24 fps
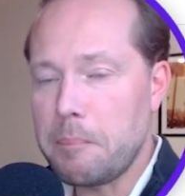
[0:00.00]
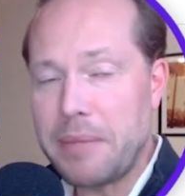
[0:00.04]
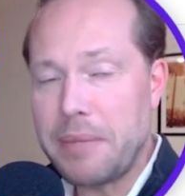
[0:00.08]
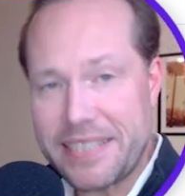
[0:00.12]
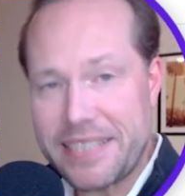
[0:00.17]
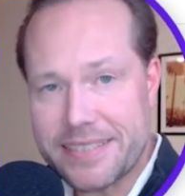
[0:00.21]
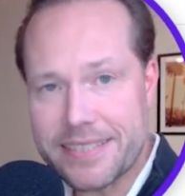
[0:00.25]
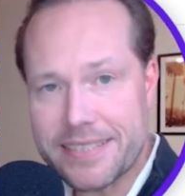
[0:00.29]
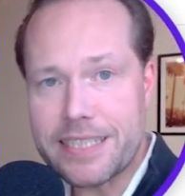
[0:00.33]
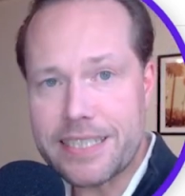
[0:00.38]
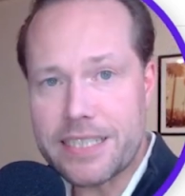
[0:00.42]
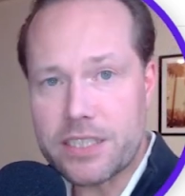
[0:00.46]

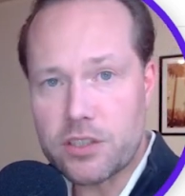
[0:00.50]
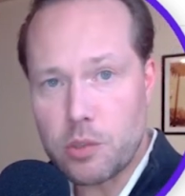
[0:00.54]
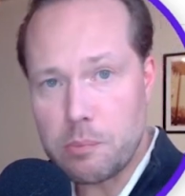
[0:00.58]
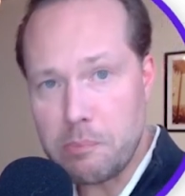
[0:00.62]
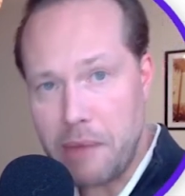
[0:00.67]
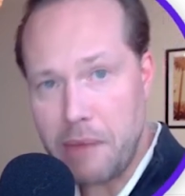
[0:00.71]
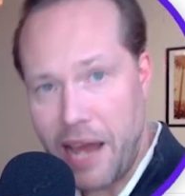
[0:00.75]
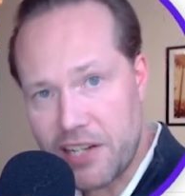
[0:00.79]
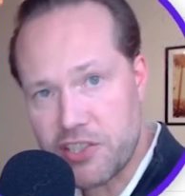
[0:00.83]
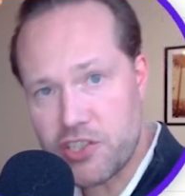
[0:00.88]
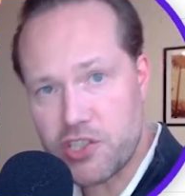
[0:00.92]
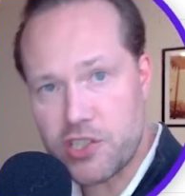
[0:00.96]
basically to
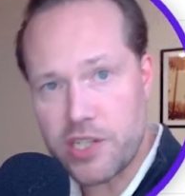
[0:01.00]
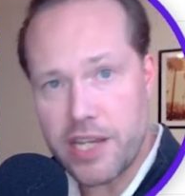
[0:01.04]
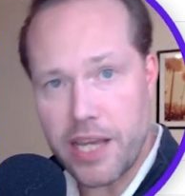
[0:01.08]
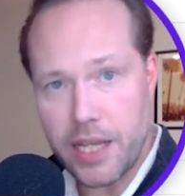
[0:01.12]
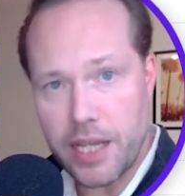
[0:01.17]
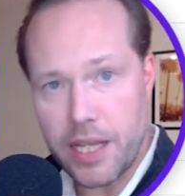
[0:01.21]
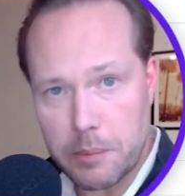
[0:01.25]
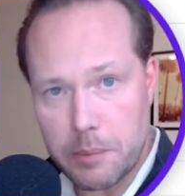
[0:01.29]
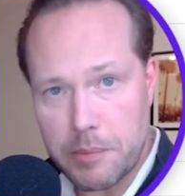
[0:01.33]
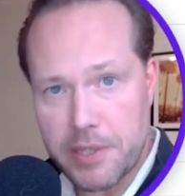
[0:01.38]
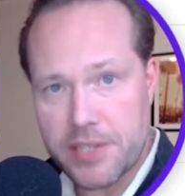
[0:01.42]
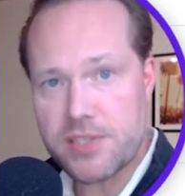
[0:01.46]
match
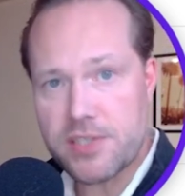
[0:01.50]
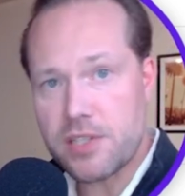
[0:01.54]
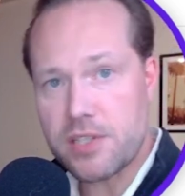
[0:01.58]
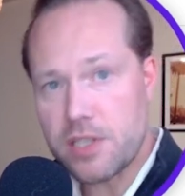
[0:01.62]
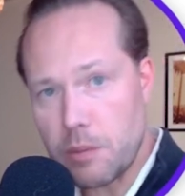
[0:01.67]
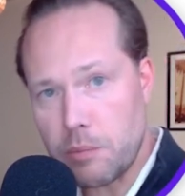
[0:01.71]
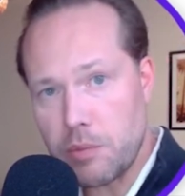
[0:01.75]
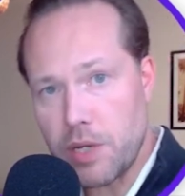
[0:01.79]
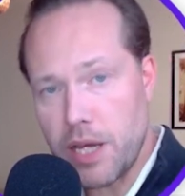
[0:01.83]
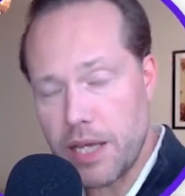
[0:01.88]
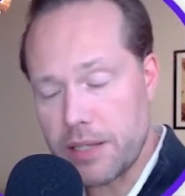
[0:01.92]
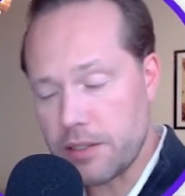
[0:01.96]
the elements
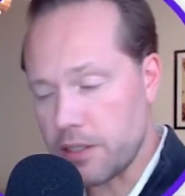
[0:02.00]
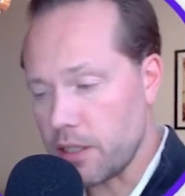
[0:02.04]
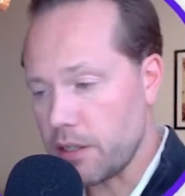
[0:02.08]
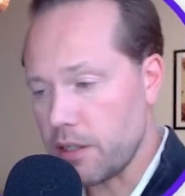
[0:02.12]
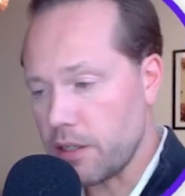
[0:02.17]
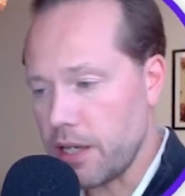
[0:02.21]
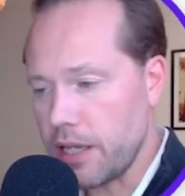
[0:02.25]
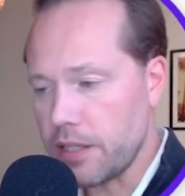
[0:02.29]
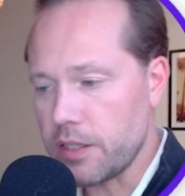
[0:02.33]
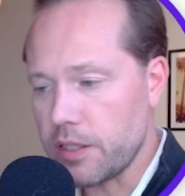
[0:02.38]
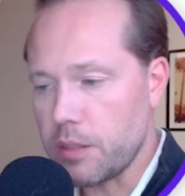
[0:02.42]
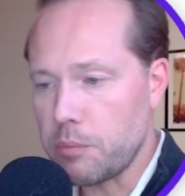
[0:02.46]
and
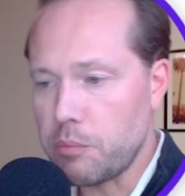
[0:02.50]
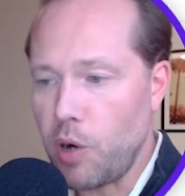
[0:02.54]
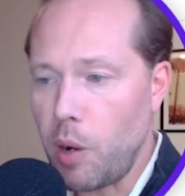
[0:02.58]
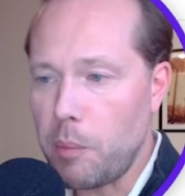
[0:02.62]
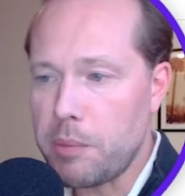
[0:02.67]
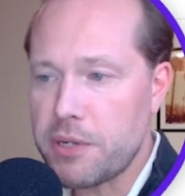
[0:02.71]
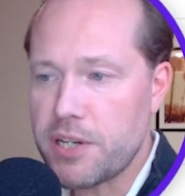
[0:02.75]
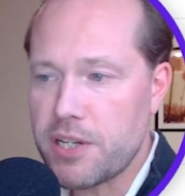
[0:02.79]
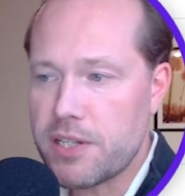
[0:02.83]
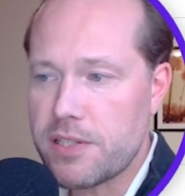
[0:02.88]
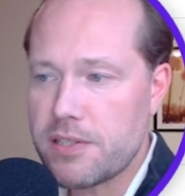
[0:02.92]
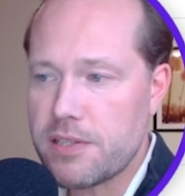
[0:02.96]
the
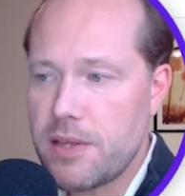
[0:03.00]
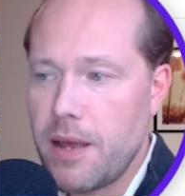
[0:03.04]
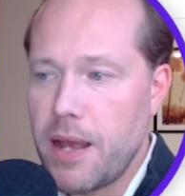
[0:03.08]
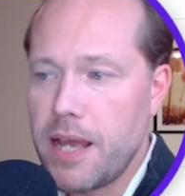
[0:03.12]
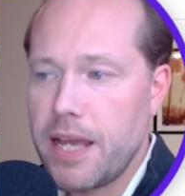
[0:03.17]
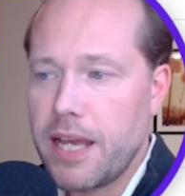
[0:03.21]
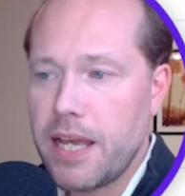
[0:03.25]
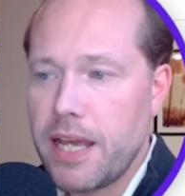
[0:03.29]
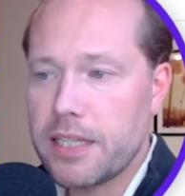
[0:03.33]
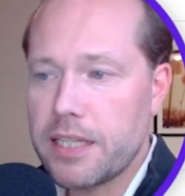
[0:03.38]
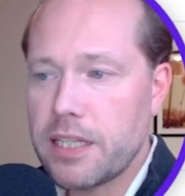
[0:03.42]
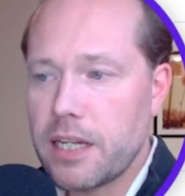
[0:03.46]
properties.
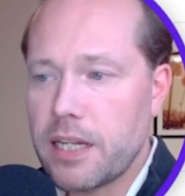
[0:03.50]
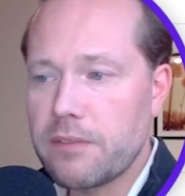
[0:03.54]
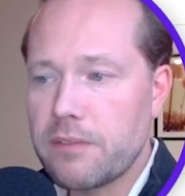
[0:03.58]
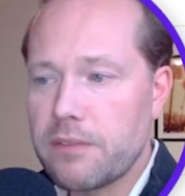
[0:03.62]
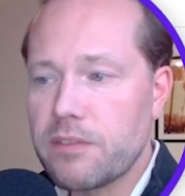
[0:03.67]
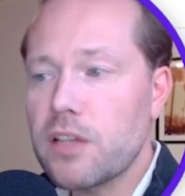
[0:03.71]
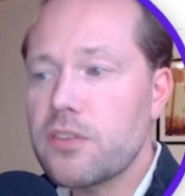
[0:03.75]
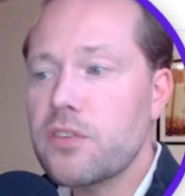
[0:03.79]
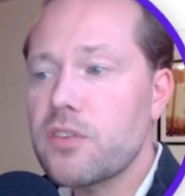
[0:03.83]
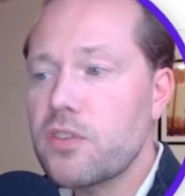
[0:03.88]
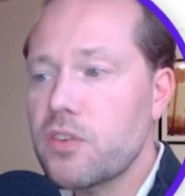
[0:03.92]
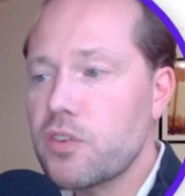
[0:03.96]
And then
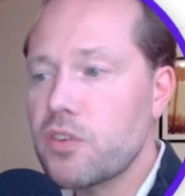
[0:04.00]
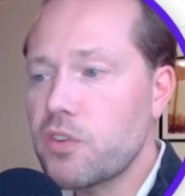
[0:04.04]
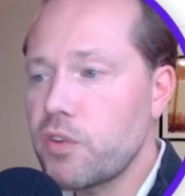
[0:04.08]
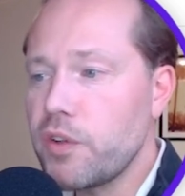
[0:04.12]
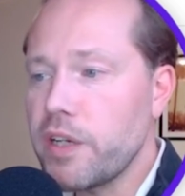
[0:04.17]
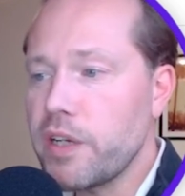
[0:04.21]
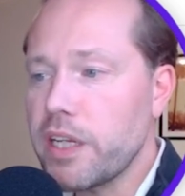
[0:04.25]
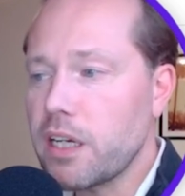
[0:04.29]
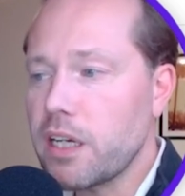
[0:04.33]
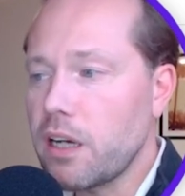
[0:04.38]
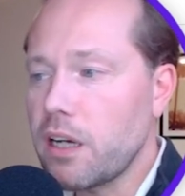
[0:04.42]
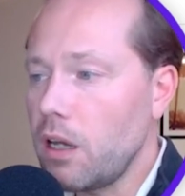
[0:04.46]
I've got
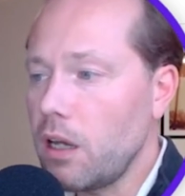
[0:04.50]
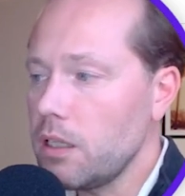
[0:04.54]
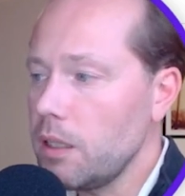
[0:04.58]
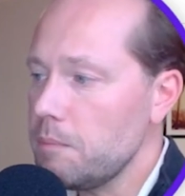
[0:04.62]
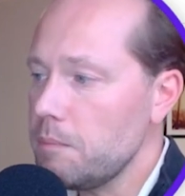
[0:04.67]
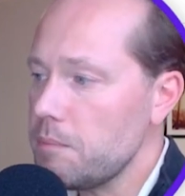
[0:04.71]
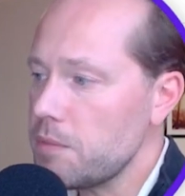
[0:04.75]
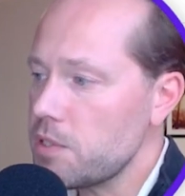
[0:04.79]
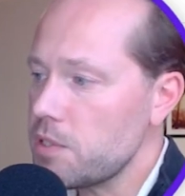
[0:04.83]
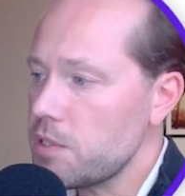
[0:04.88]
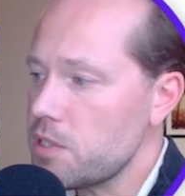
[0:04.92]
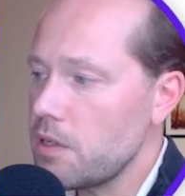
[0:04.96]
3
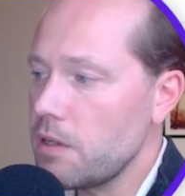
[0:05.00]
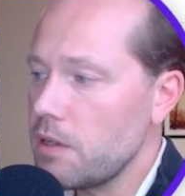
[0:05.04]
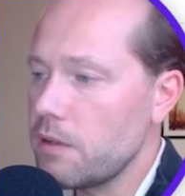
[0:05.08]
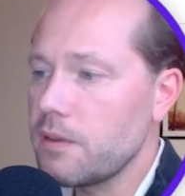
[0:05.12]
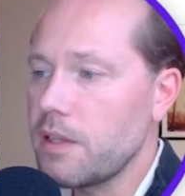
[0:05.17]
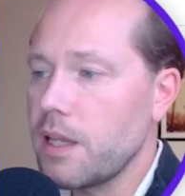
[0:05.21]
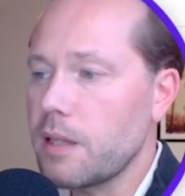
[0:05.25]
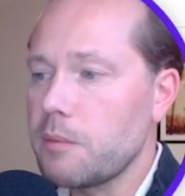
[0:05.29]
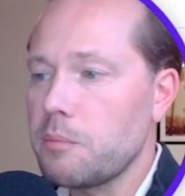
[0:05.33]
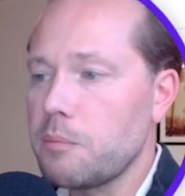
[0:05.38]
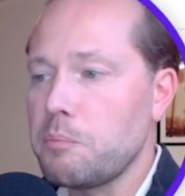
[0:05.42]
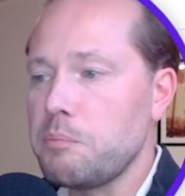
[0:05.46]
columns
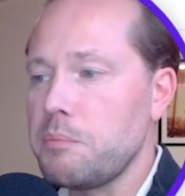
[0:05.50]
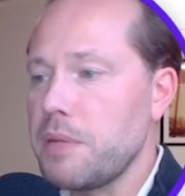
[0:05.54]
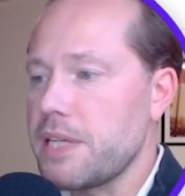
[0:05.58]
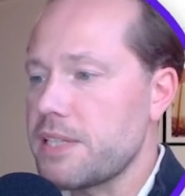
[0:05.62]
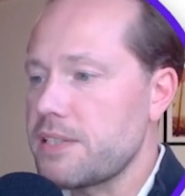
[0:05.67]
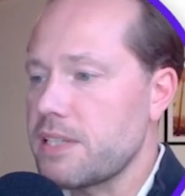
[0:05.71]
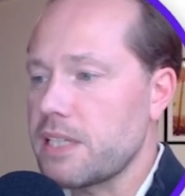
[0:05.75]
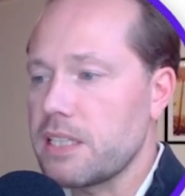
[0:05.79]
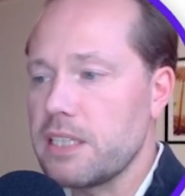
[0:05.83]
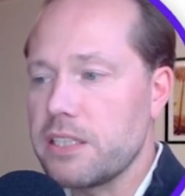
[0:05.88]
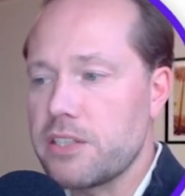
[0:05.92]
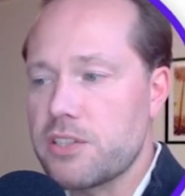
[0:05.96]
that
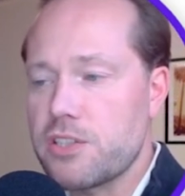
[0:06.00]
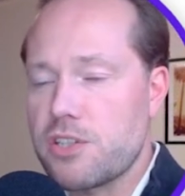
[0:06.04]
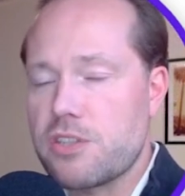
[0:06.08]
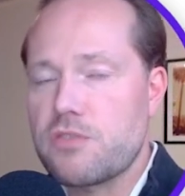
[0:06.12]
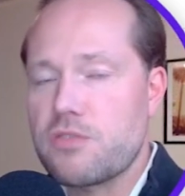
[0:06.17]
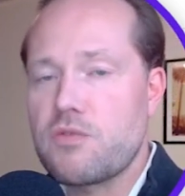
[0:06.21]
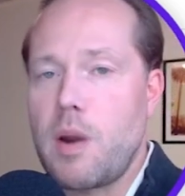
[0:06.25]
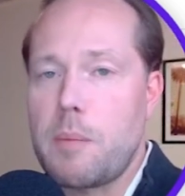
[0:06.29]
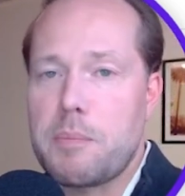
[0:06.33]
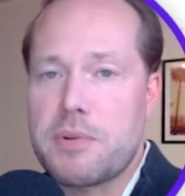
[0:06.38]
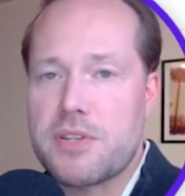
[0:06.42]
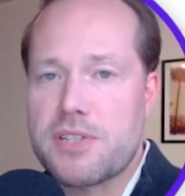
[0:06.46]
basically just
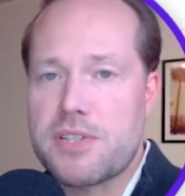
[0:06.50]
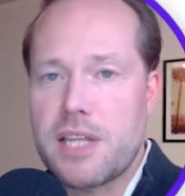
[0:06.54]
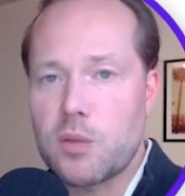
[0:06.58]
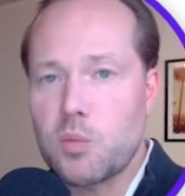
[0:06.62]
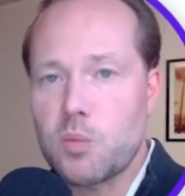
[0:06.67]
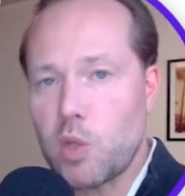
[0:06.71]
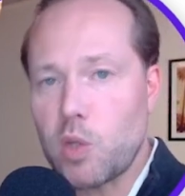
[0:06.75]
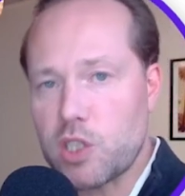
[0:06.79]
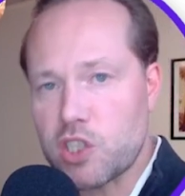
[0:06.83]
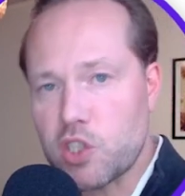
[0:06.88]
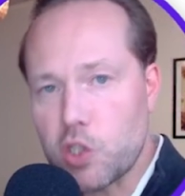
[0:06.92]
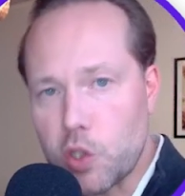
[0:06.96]
represent
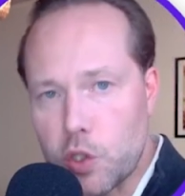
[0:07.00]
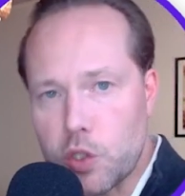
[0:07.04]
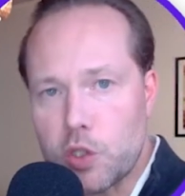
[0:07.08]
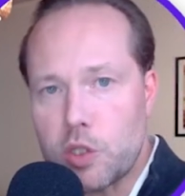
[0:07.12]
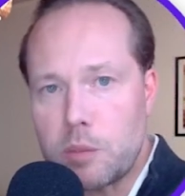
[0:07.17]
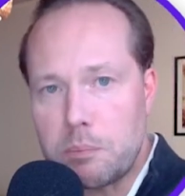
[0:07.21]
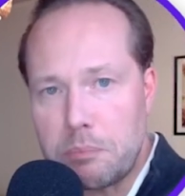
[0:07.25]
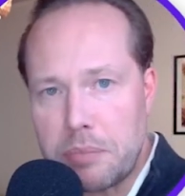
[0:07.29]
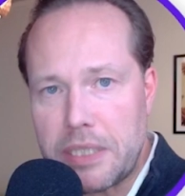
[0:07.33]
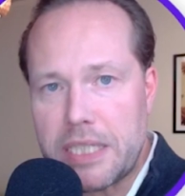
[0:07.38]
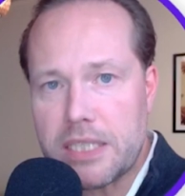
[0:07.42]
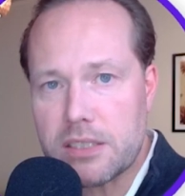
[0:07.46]
what
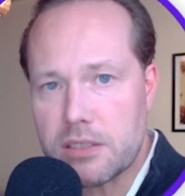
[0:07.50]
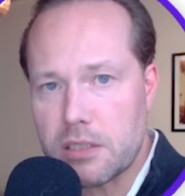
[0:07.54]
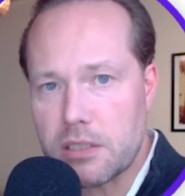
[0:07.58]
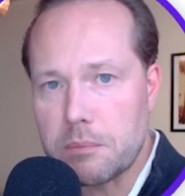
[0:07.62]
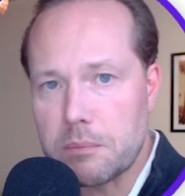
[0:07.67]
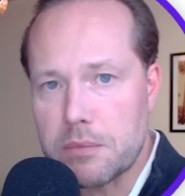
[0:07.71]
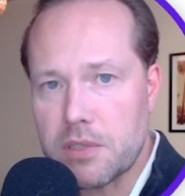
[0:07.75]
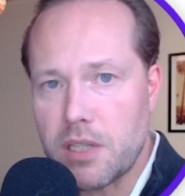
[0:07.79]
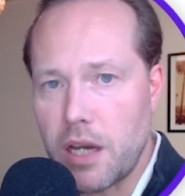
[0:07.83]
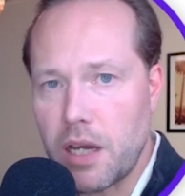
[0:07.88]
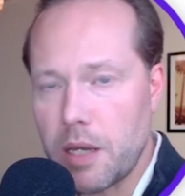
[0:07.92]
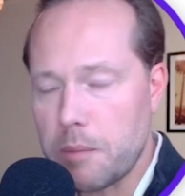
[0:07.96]
could be
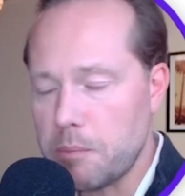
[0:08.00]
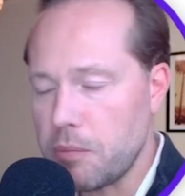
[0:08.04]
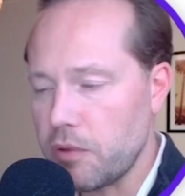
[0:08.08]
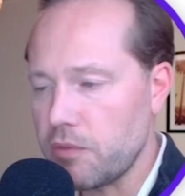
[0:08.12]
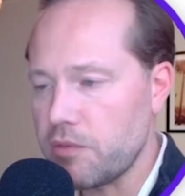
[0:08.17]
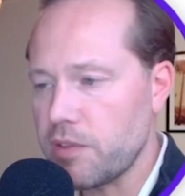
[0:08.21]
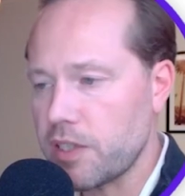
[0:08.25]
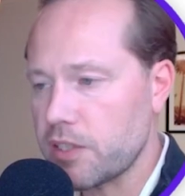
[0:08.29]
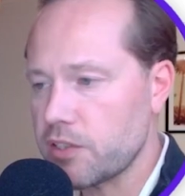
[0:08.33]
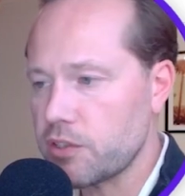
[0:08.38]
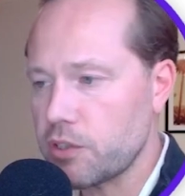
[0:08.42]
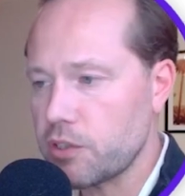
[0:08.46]
some type
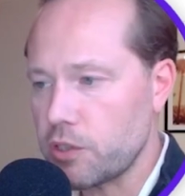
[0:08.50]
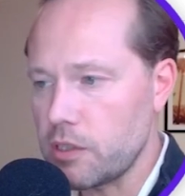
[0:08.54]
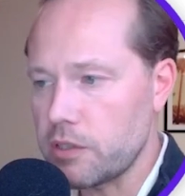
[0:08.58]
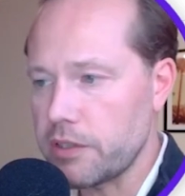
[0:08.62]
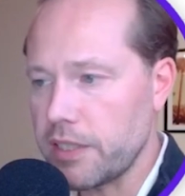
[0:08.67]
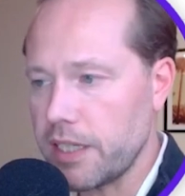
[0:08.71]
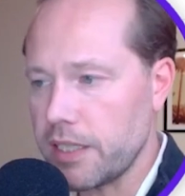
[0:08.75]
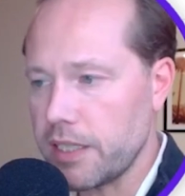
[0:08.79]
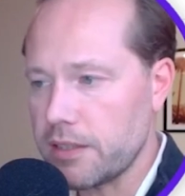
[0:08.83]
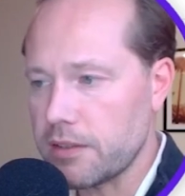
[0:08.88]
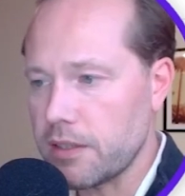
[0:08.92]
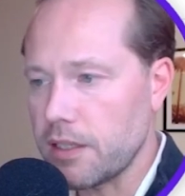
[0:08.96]
of external
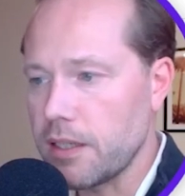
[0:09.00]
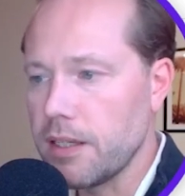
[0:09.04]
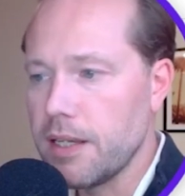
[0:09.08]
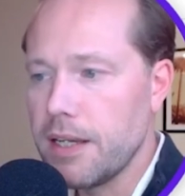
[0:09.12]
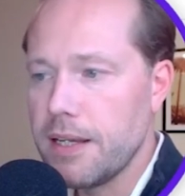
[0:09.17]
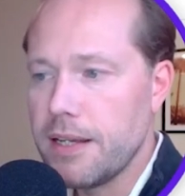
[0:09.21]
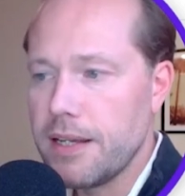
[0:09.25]
data.